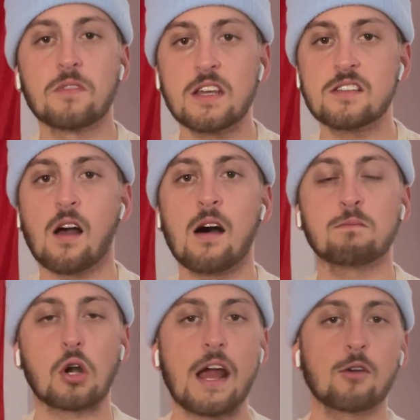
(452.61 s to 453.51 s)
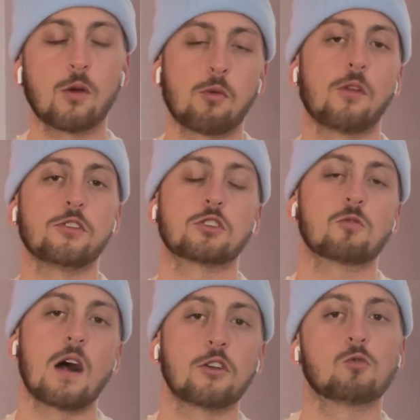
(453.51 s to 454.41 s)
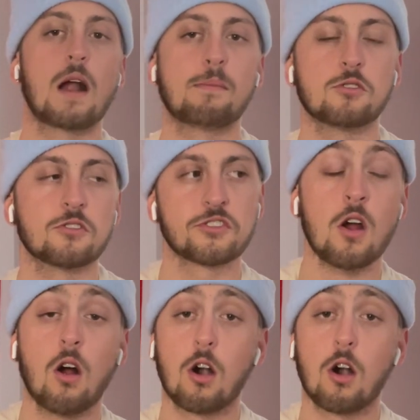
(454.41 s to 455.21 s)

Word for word: He's on brand with what the Toronto Raptors